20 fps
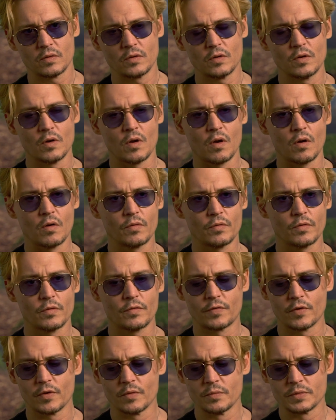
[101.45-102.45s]
you know,
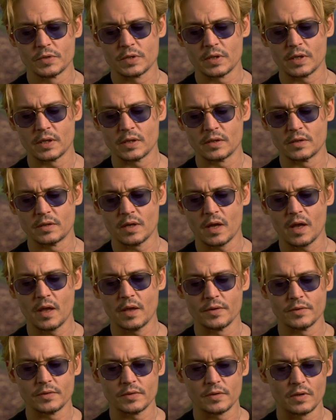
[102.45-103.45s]
the films that he
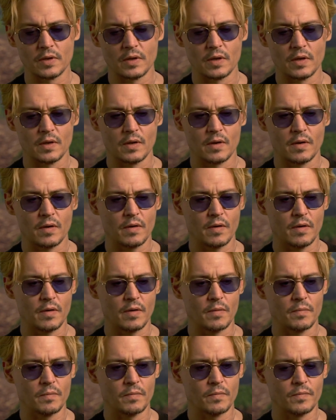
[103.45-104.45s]
does,
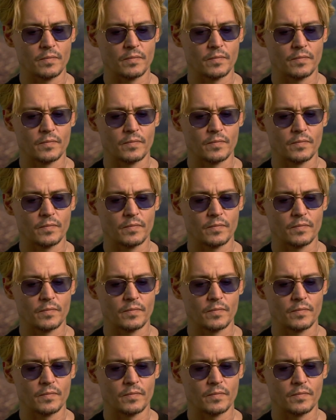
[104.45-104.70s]
um,